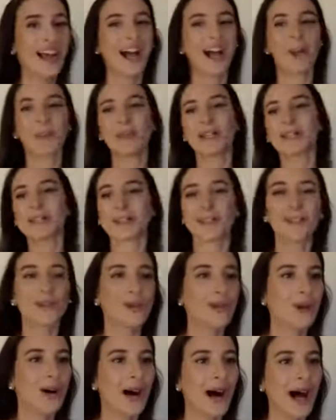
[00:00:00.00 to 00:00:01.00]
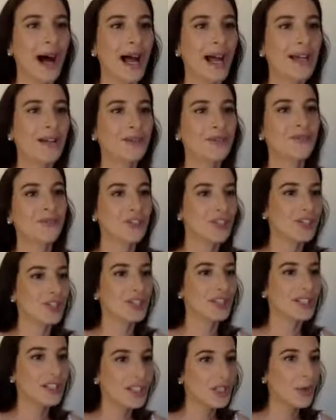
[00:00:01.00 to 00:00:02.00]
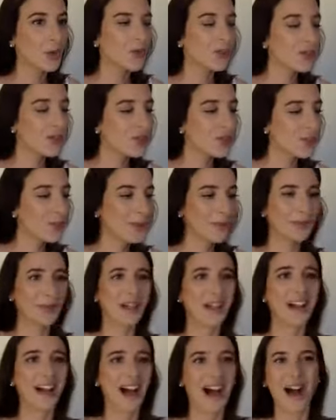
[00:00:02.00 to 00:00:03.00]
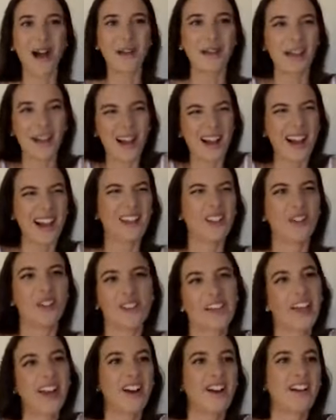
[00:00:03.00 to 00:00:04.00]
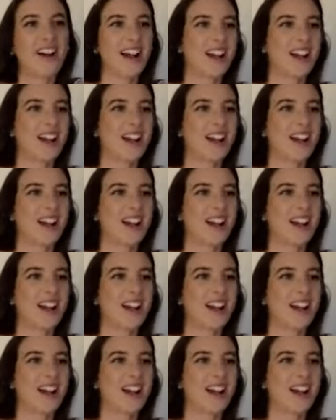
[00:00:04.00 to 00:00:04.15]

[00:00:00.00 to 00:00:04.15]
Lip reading: I mean, it's a little hot for chili or soup, but I don't care.